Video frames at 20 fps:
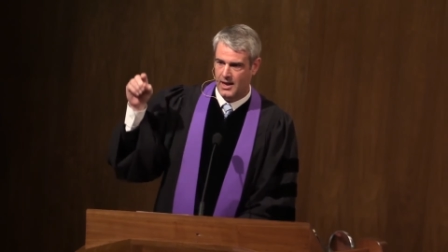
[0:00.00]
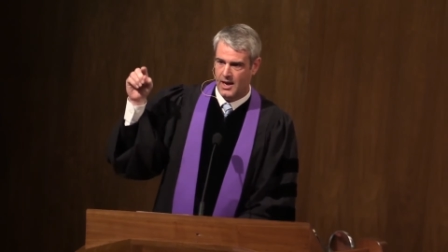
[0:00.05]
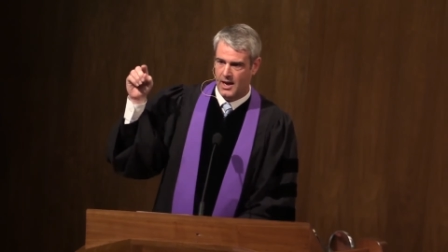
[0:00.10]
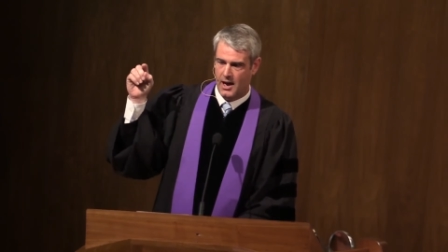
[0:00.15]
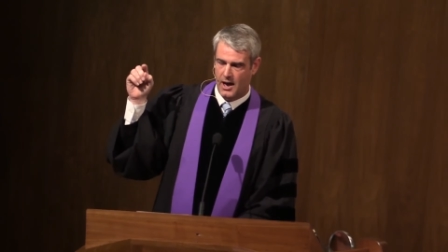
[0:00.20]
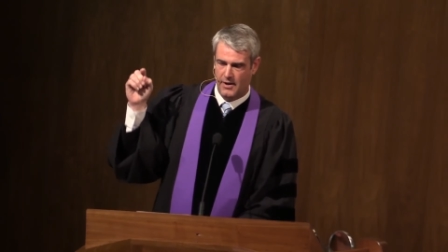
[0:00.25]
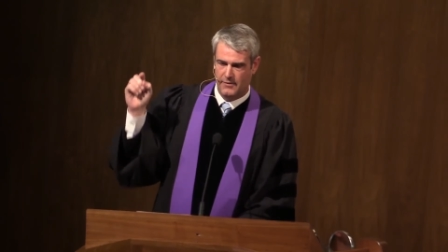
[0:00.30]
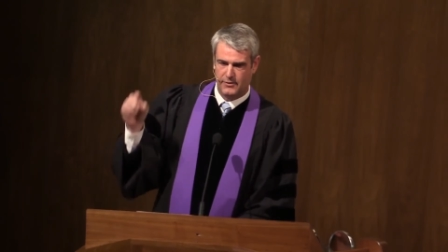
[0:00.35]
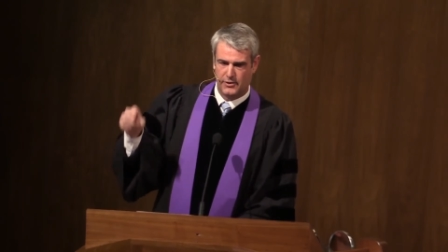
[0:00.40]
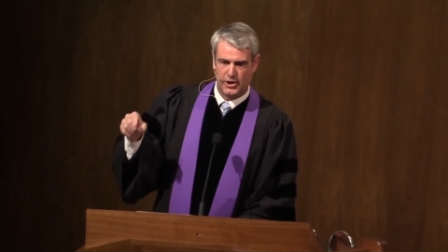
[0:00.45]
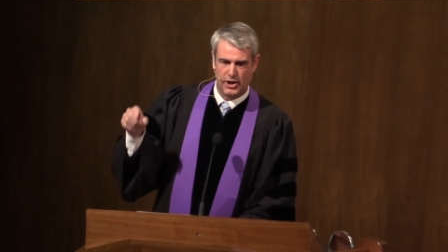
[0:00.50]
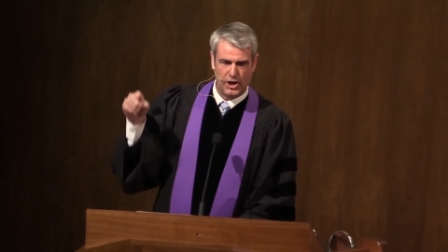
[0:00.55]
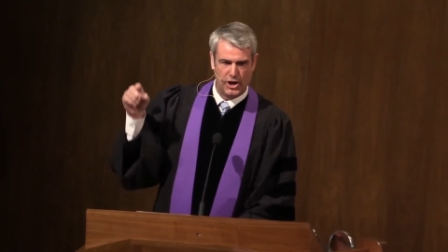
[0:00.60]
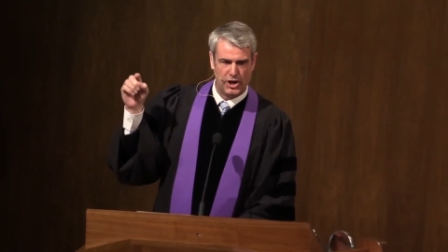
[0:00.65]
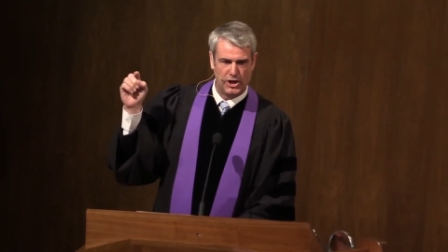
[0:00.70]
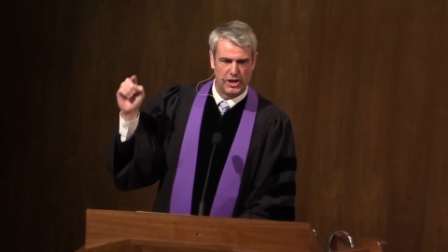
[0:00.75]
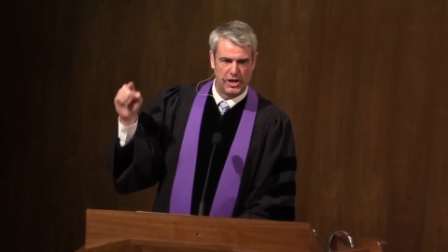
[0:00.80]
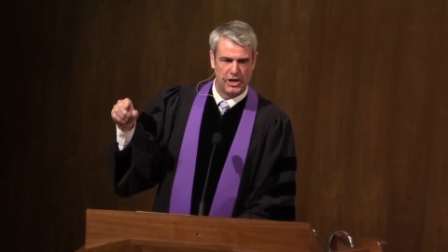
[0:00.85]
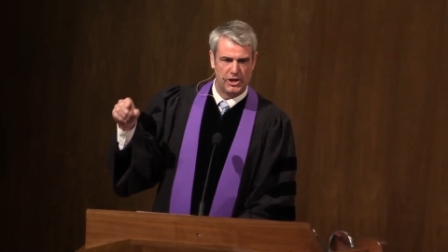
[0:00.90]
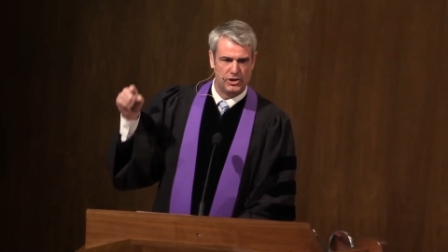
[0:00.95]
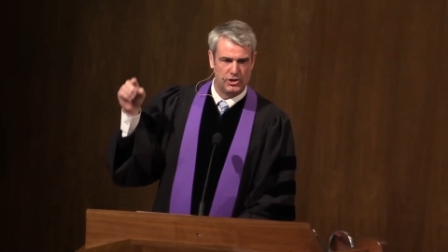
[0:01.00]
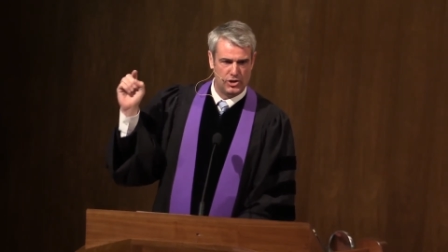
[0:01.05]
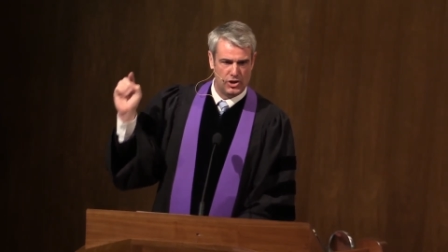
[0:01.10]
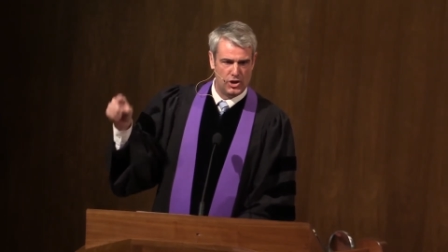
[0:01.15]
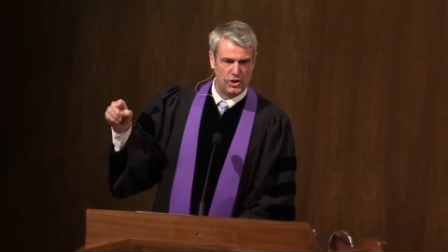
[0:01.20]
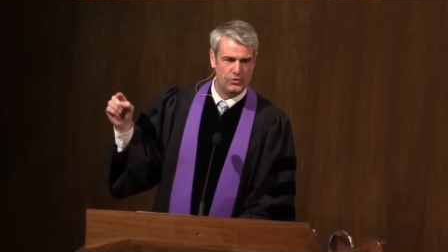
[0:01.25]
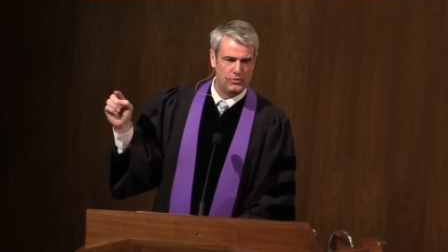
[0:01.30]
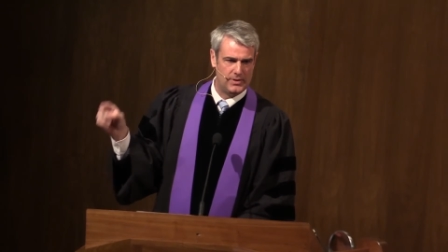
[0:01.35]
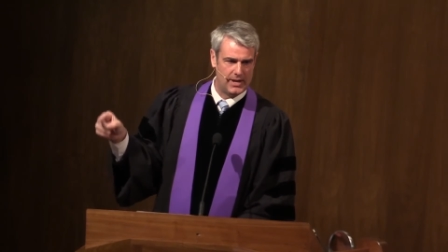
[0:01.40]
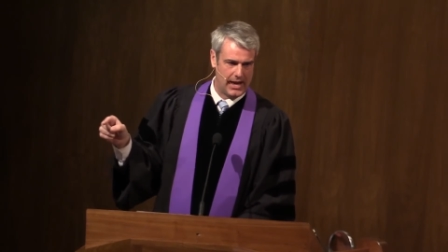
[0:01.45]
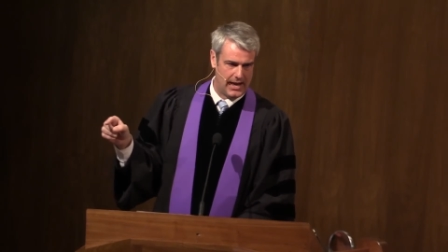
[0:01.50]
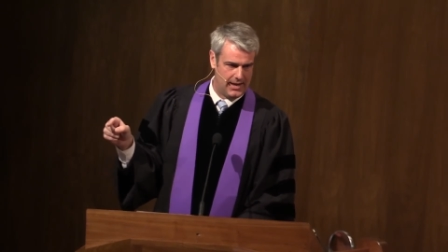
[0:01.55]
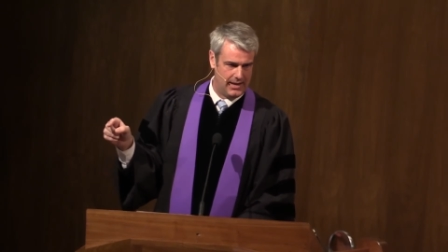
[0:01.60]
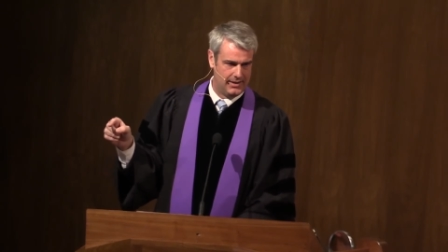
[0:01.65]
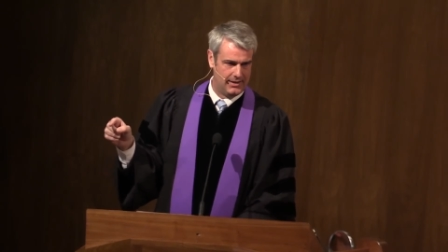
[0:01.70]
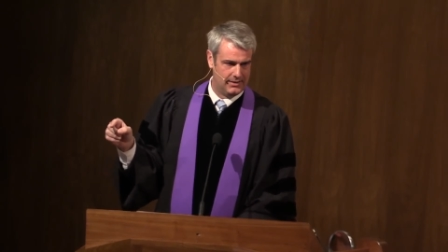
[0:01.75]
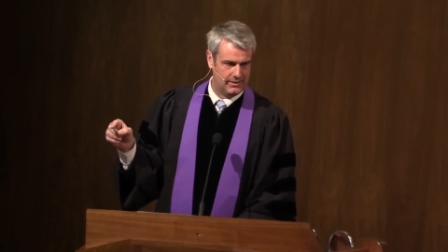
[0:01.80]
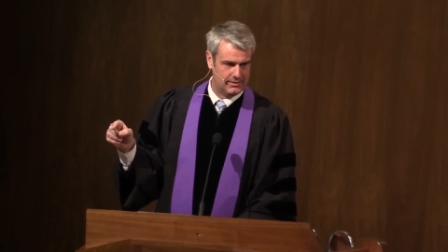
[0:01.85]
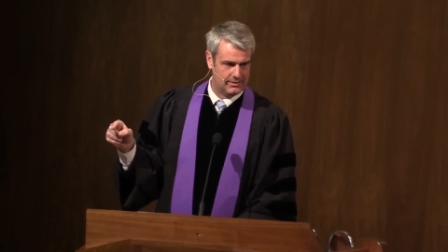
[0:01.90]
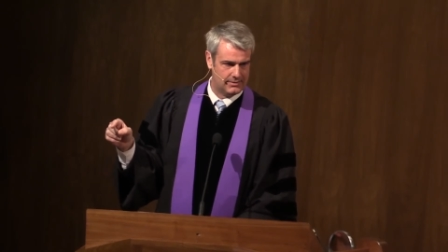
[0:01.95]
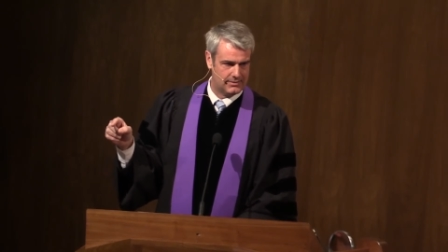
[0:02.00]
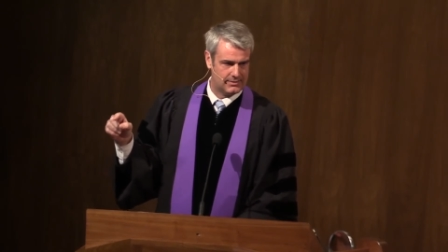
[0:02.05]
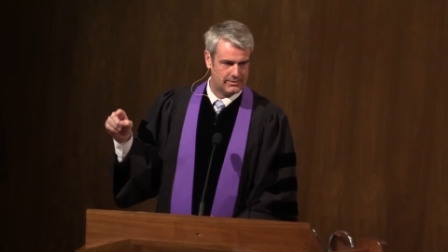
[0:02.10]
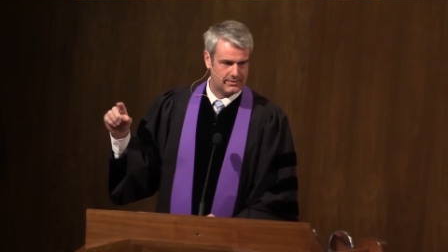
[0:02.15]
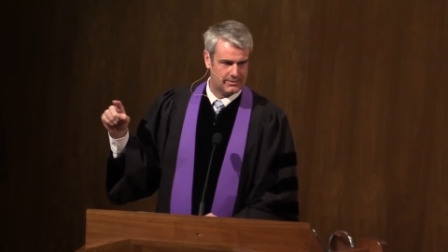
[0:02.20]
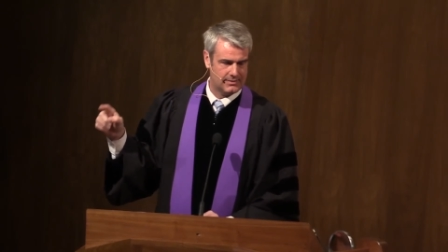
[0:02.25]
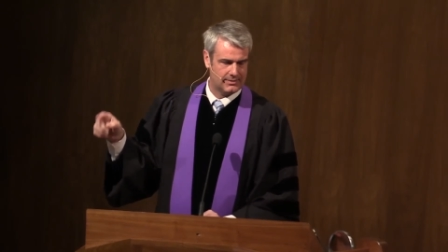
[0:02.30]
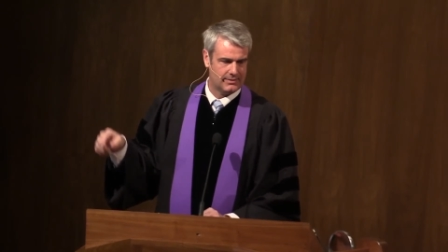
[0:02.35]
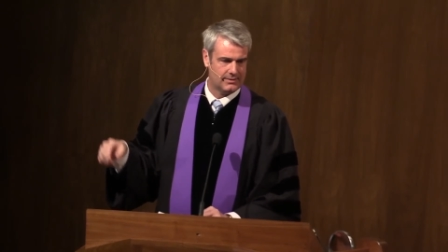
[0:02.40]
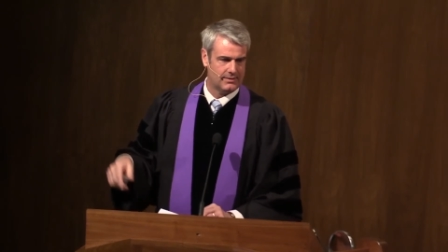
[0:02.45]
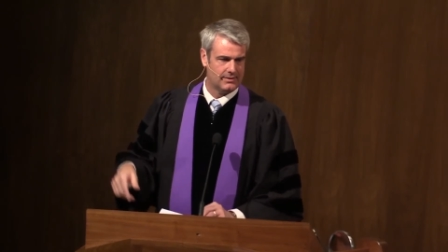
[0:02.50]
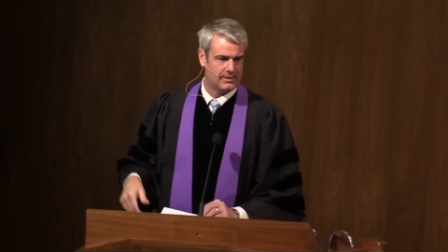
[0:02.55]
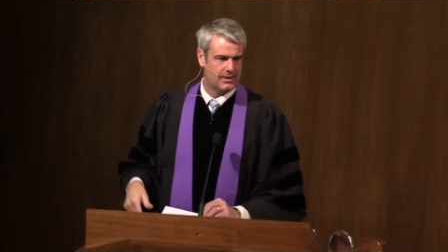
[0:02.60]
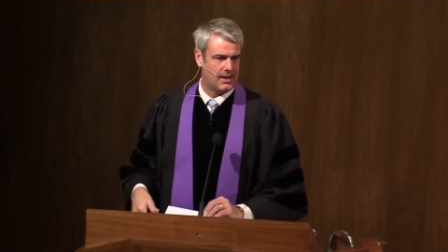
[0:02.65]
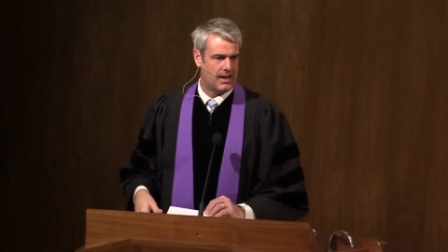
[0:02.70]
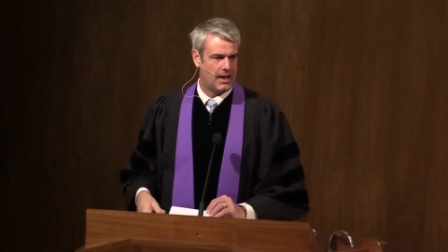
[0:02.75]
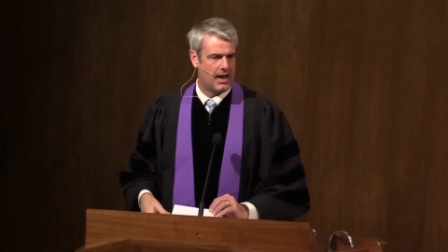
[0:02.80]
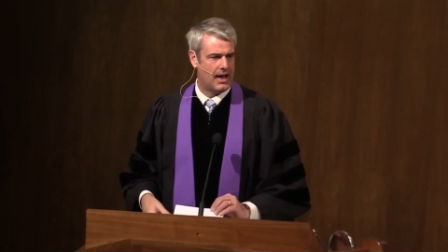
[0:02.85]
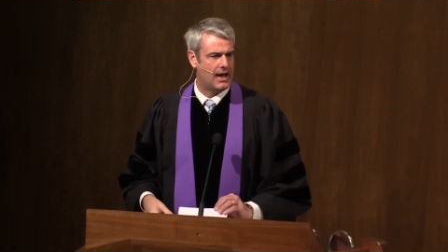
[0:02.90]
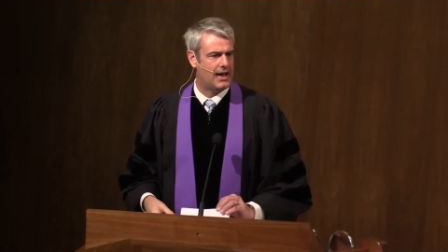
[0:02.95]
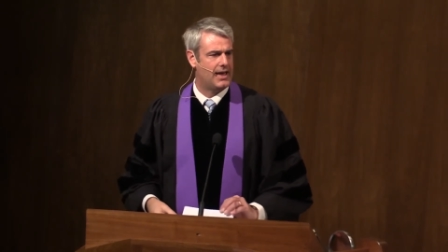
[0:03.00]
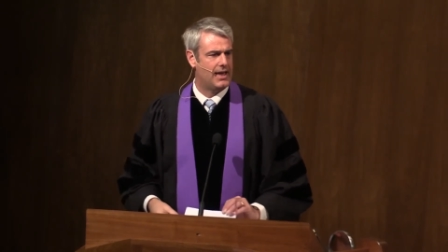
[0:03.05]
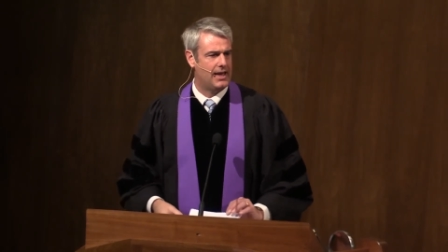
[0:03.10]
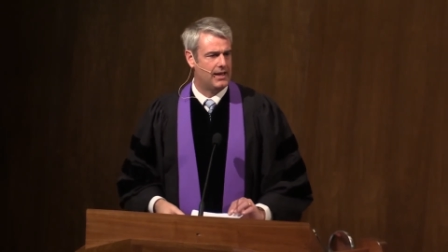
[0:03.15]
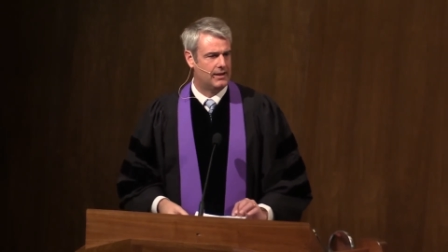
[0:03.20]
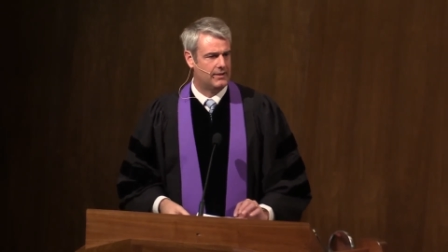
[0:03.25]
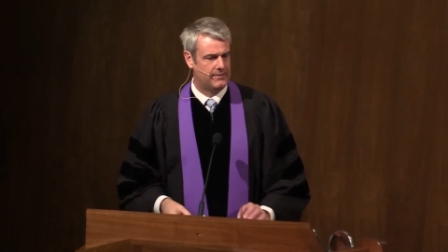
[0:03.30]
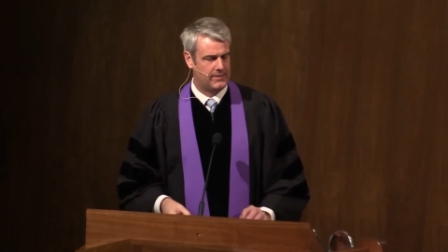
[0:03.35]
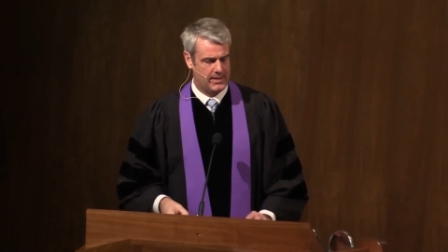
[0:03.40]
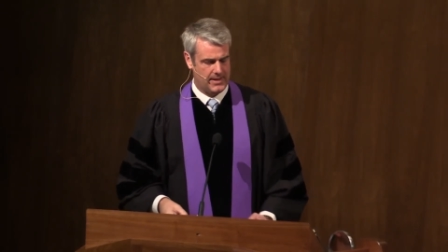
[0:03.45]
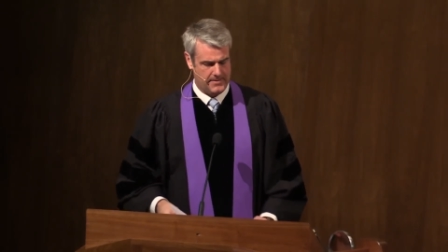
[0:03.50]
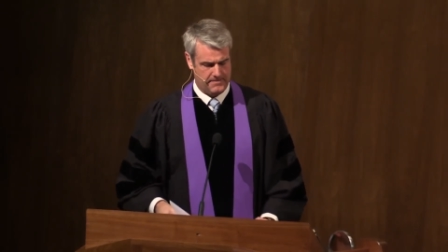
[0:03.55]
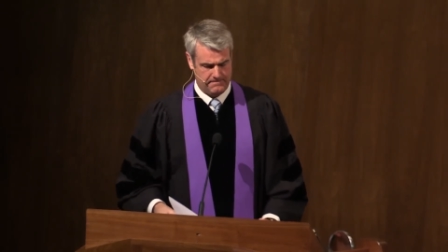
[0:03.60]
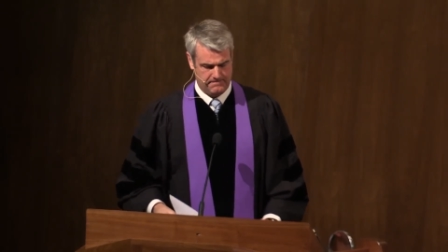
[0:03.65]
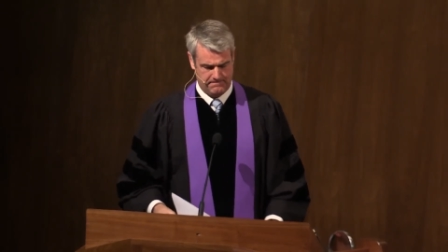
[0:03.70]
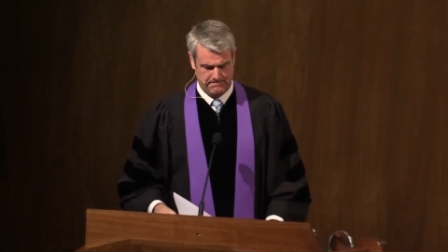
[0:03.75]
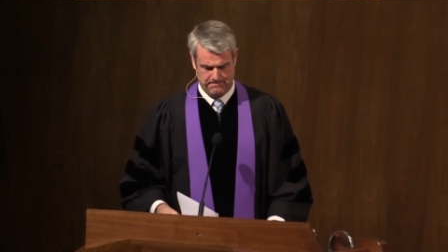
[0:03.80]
of good new days ahead of them.